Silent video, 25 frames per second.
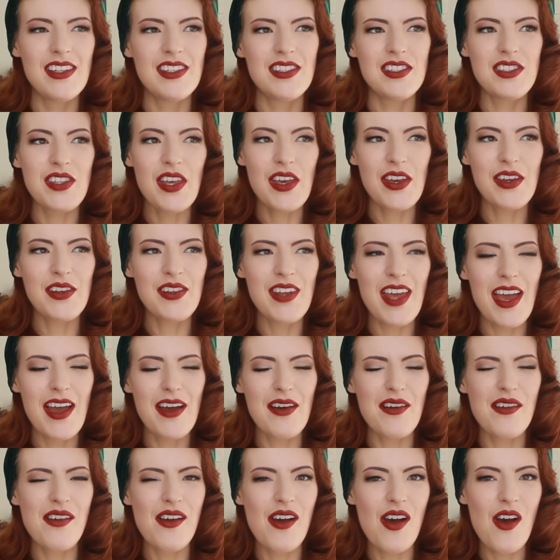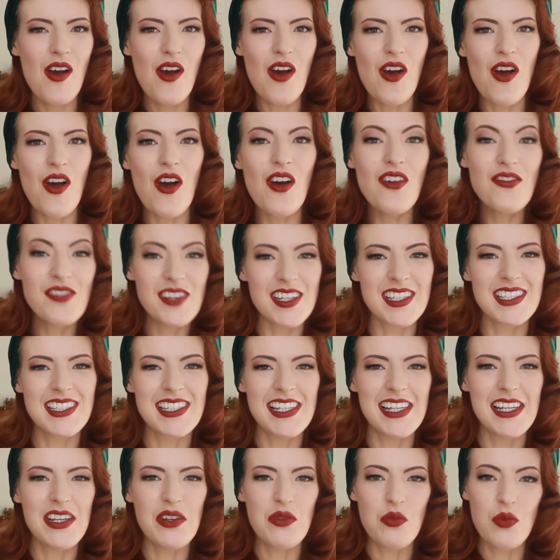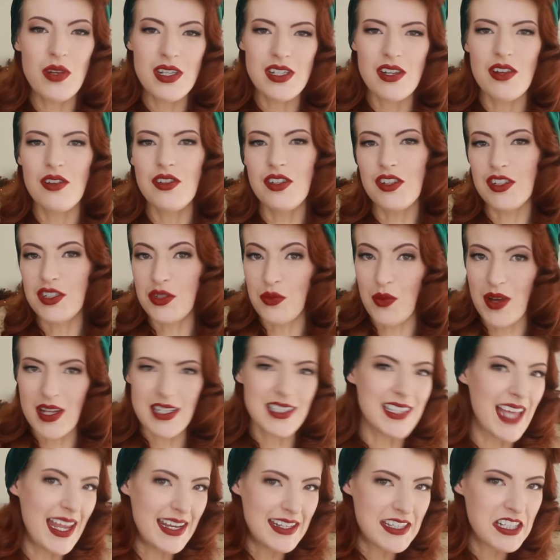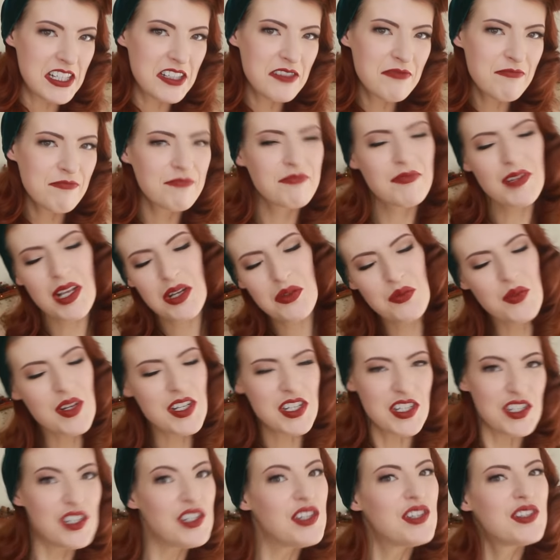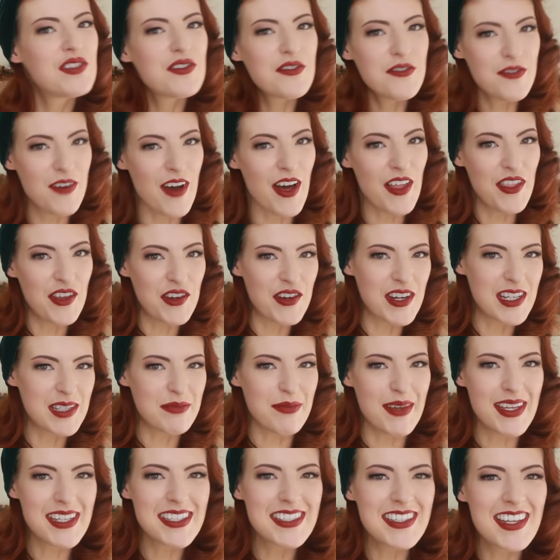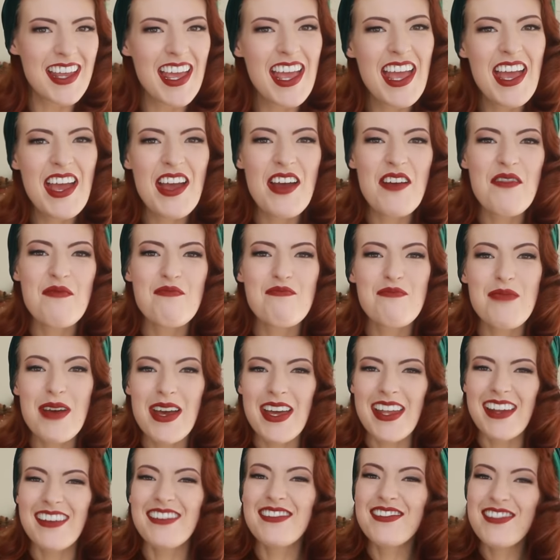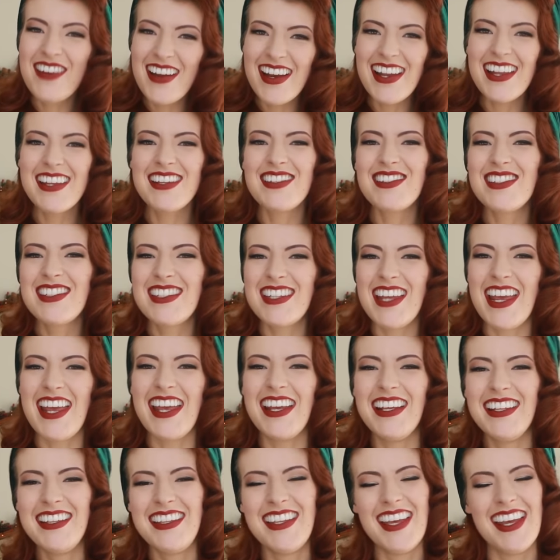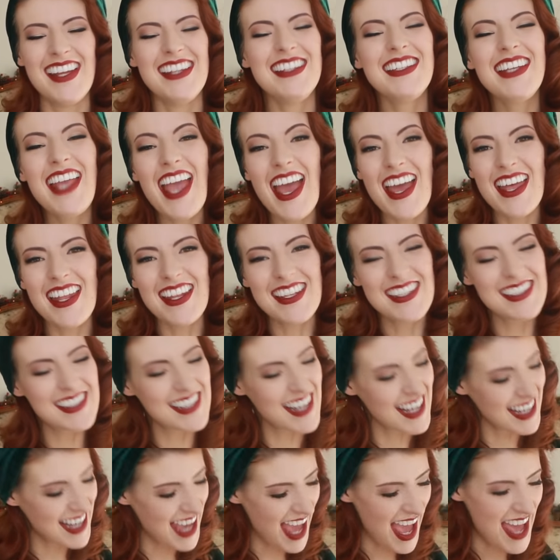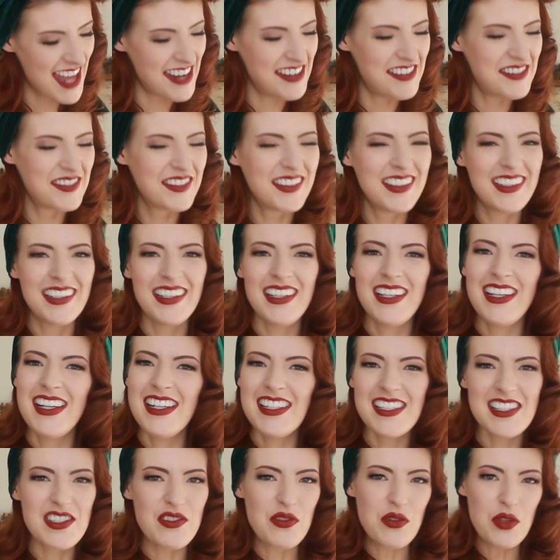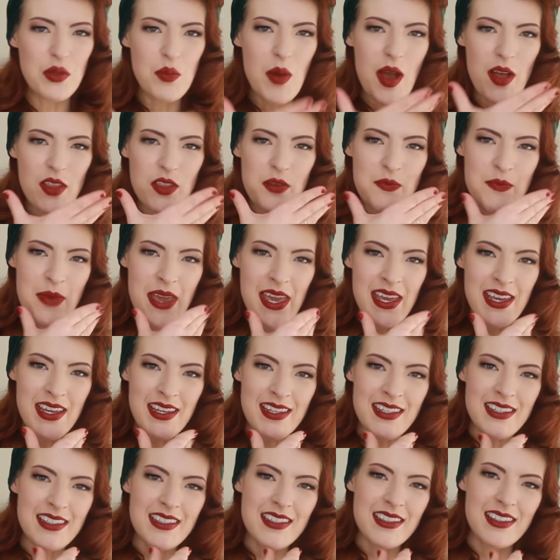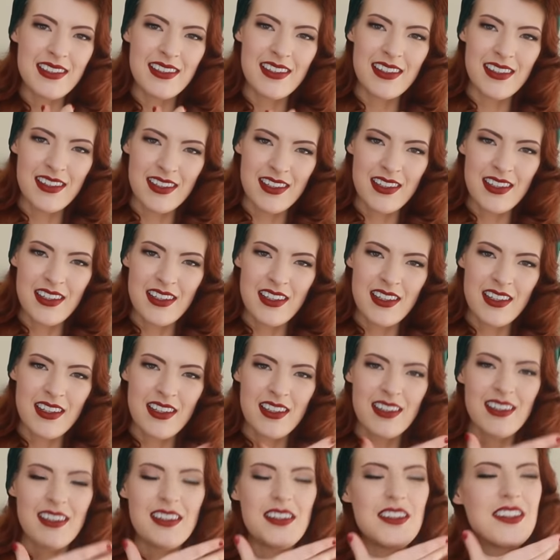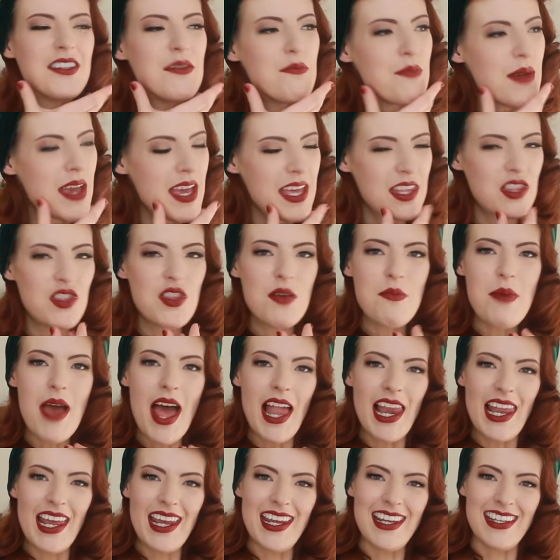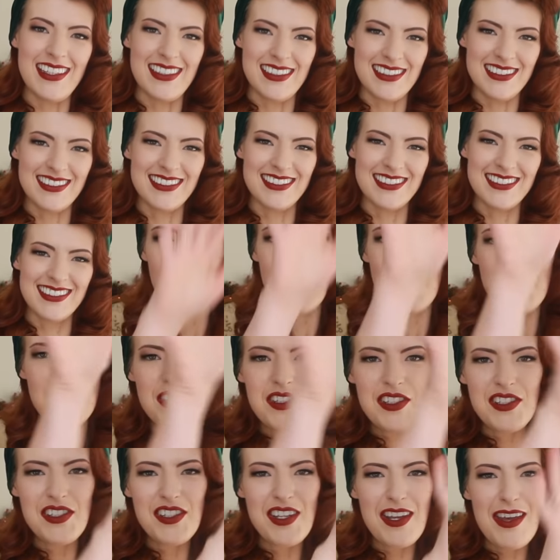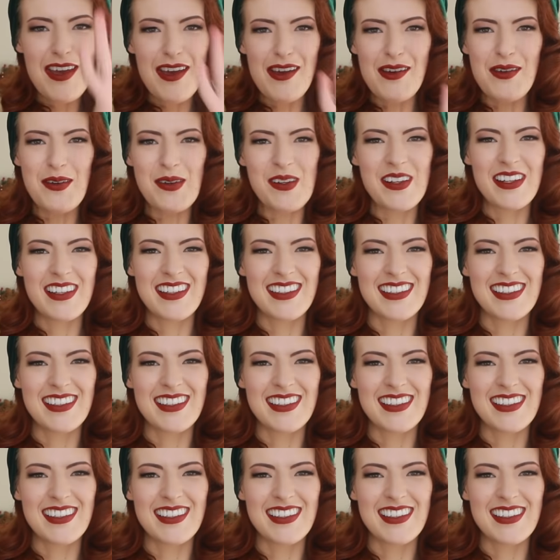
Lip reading: So now, obviously, we don't use the word Santa. We just use Father Christmas. But really interesting, then gets, again, it's all about the beard. The beard and the belly. Snow.